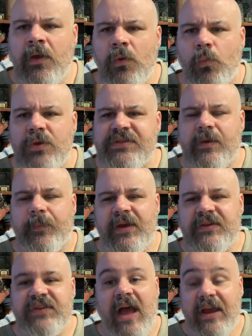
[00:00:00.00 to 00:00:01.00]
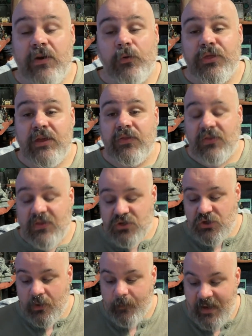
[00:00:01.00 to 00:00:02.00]
what's up, Hex? I don't think that this
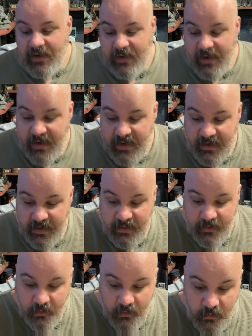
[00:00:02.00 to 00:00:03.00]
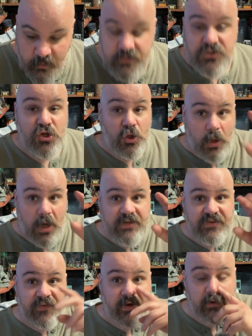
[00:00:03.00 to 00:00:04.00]
should have been a deluxe
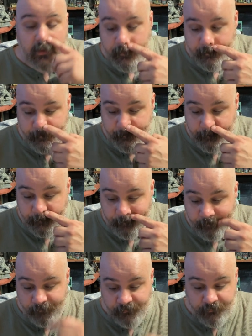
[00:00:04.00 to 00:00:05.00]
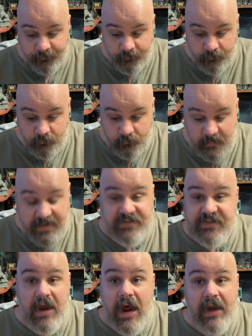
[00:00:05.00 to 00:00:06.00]
figure.
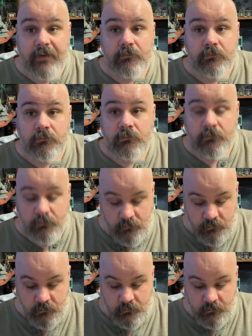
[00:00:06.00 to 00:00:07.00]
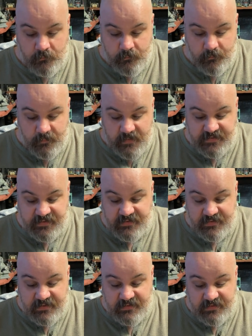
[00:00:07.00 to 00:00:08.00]
It's not. This
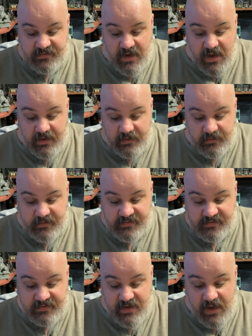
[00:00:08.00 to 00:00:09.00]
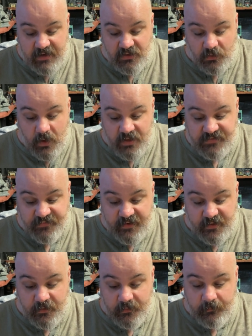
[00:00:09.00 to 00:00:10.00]
is not a deluxe figure.